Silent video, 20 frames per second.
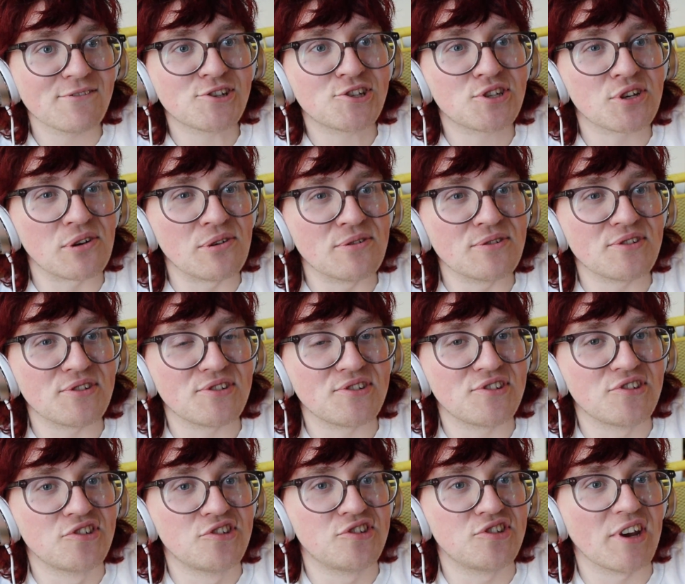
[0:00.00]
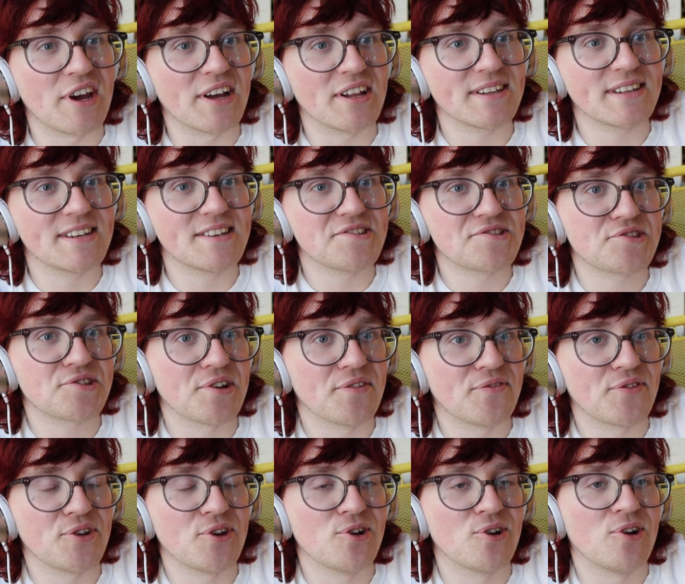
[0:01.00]
was so ahead. jealous
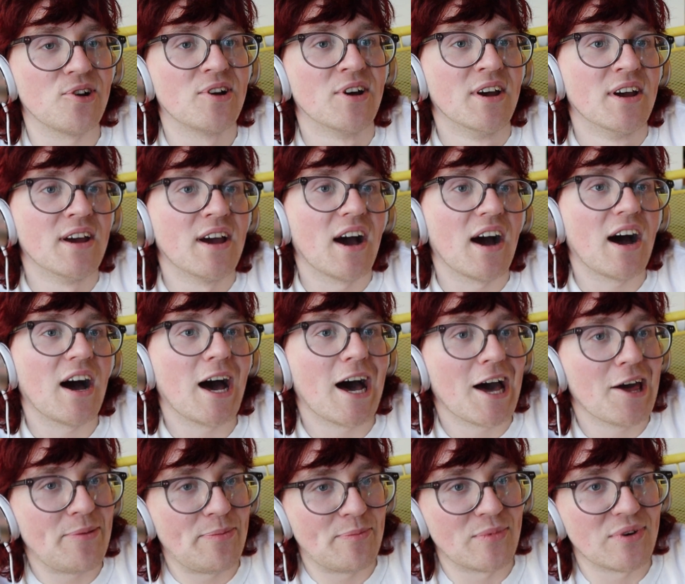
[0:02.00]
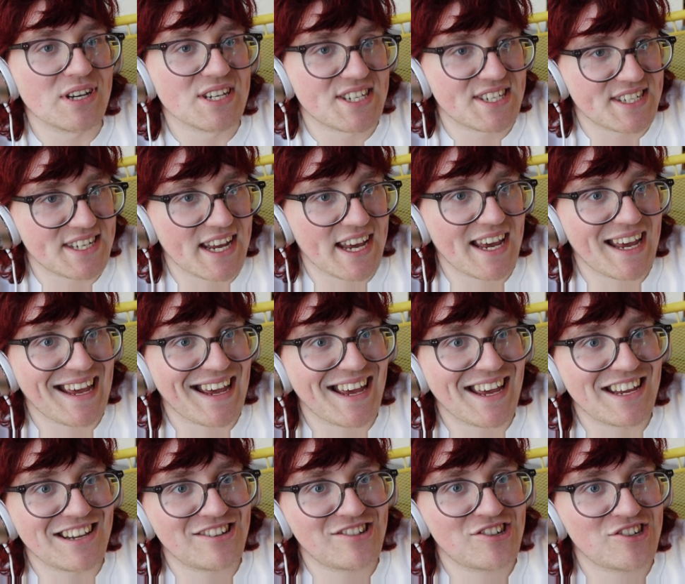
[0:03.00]
of your hot
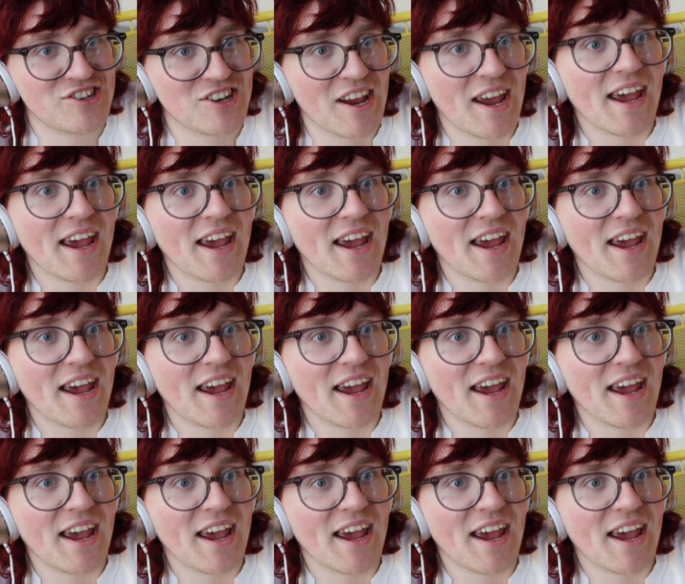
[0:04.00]
mustache,